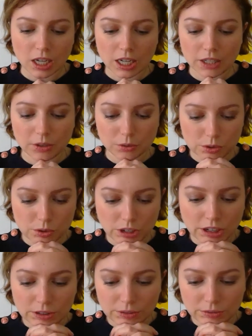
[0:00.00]
I also
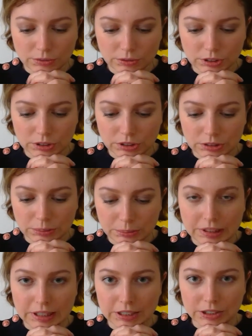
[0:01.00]
have
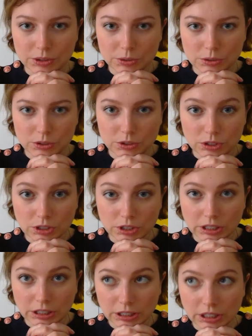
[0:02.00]
planned to start.